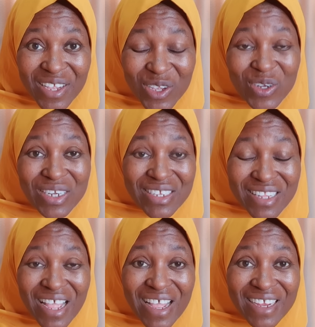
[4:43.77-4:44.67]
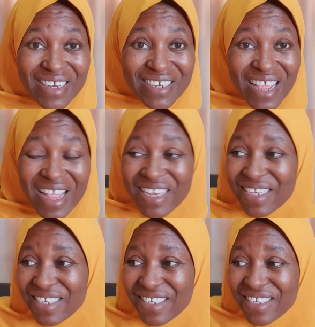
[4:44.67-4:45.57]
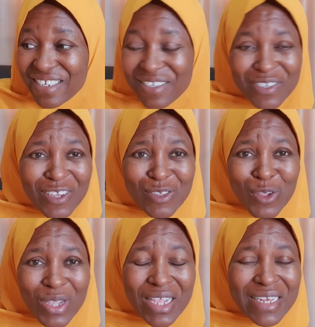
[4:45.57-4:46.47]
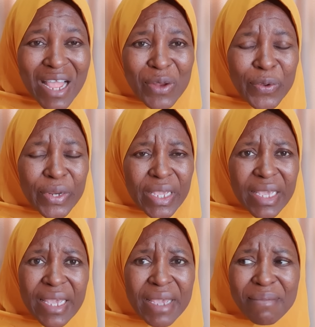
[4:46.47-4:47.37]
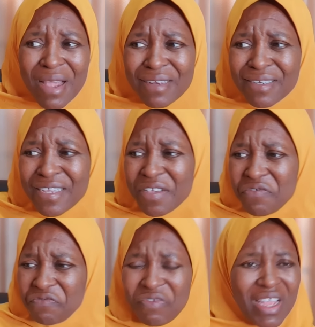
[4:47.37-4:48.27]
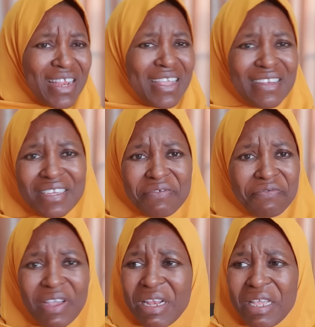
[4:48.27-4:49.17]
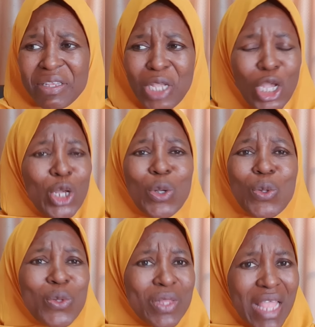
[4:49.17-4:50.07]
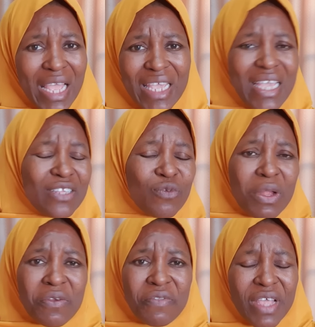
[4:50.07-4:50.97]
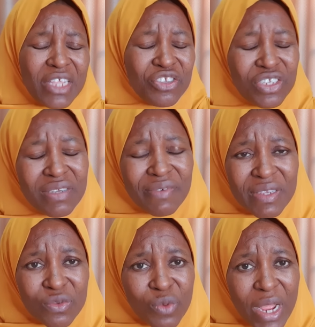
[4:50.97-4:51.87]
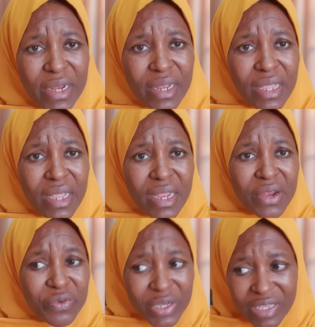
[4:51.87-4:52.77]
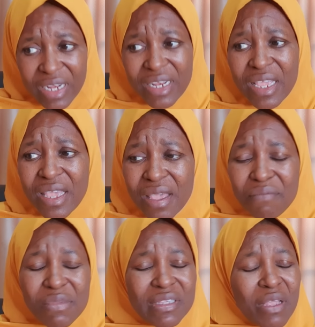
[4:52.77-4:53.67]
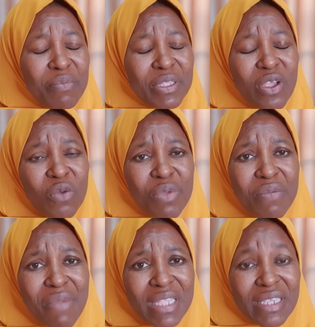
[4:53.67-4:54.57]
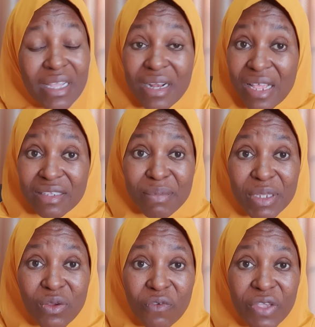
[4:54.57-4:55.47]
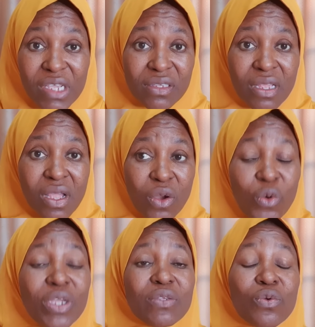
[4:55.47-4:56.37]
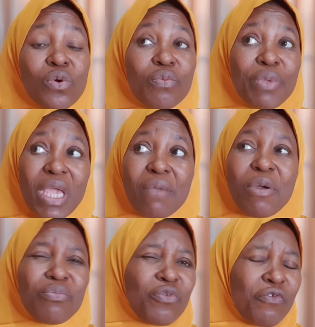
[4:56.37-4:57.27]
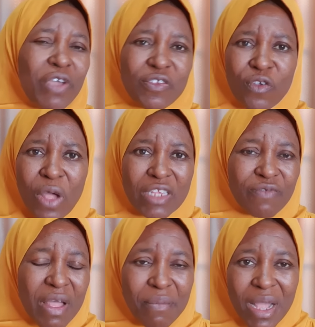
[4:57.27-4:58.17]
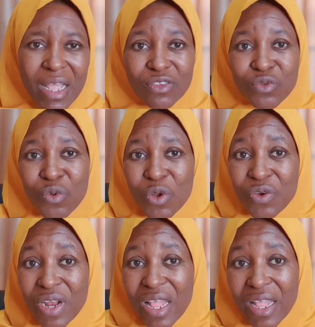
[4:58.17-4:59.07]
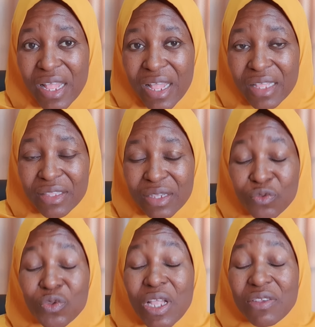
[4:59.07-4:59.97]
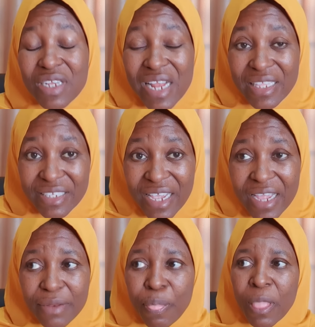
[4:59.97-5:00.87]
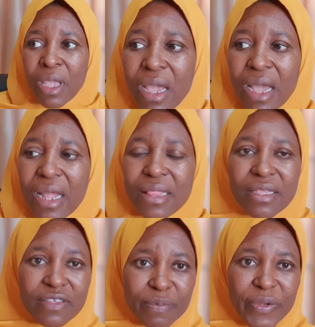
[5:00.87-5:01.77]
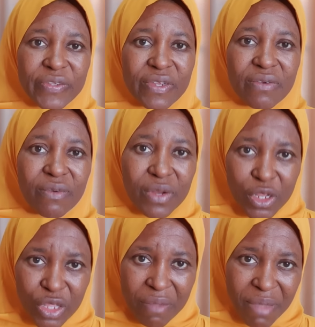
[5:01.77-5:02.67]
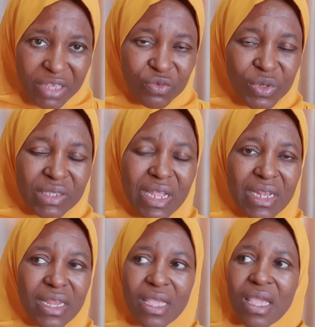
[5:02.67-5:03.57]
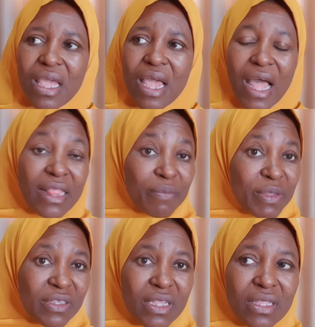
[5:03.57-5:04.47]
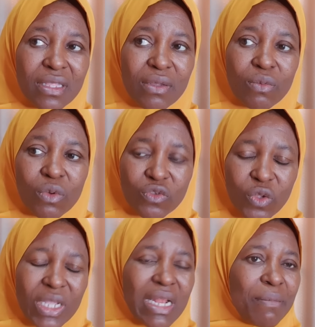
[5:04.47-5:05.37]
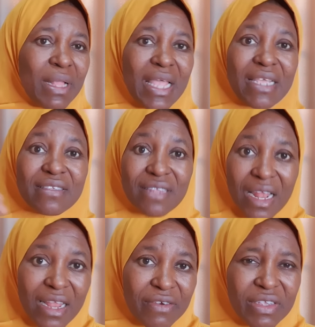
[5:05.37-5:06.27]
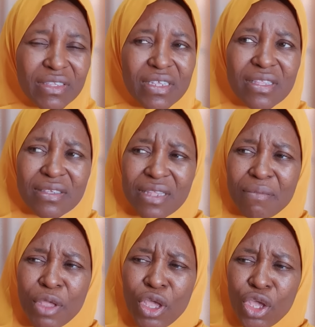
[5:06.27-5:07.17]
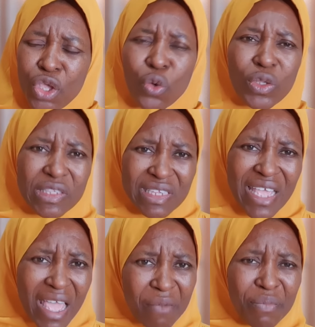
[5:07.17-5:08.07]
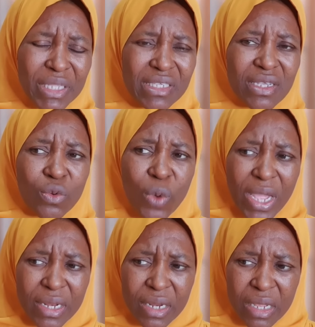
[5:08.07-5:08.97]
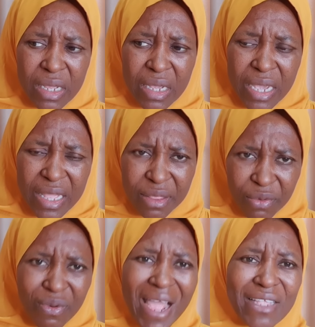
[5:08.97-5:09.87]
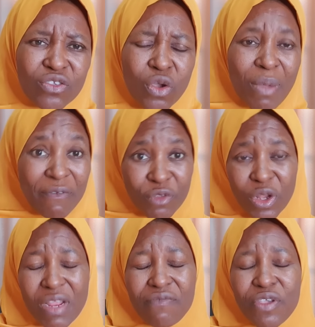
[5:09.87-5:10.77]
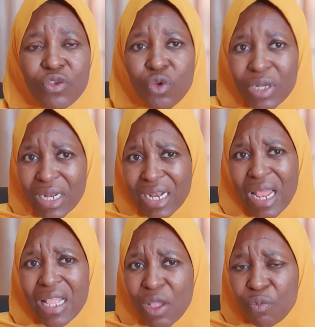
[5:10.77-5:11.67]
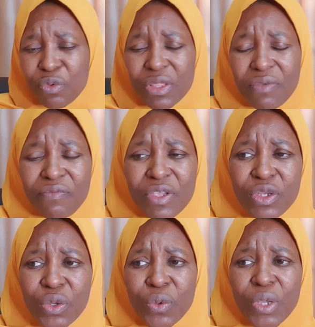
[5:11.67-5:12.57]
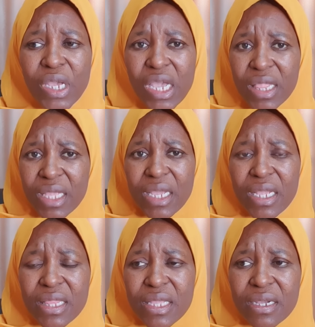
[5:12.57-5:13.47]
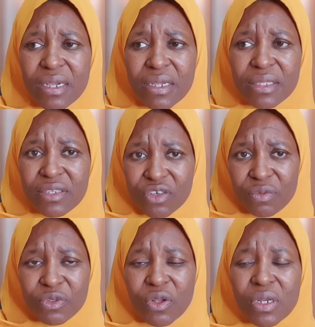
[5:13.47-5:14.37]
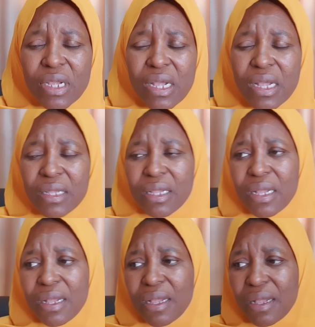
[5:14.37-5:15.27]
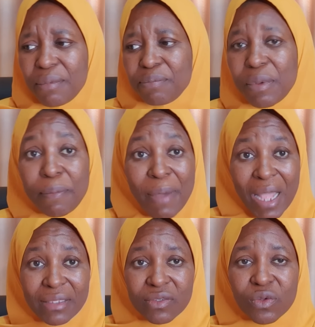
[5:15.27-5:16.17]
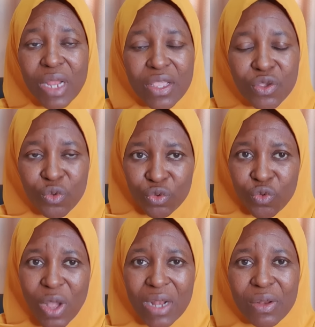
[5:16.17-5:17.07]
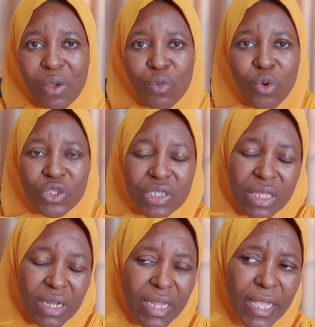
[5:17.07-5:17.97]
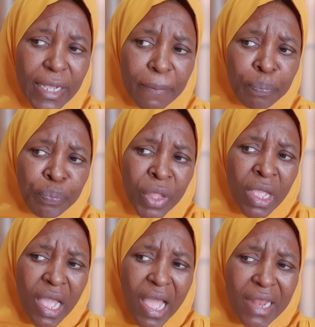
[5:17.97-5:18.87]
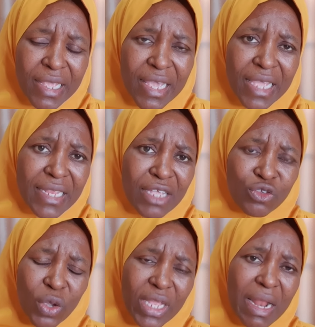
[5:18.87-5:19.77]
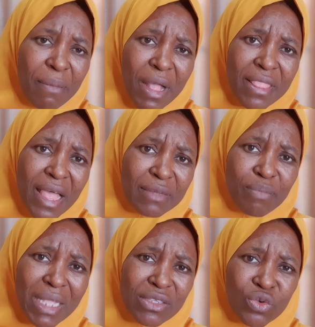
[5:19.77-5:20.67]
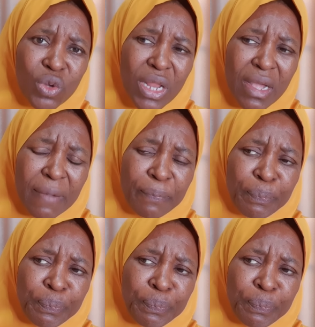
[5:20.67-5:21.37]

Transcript: you understand? And just talking down on him and feeling feeling cool that he is one of the achievers, right? Recently, Mr. Peter Obi met a classmate of his who is who became a professor as far back as 200, uh, 2010 and this person they met recently and the person was talking about that his salary is still the same you could see empathy when in the write-up i've done a video and, and i'll put the video in the in the description uh, uh, uh, part so that you could go and watch the link and in, in talking about that particular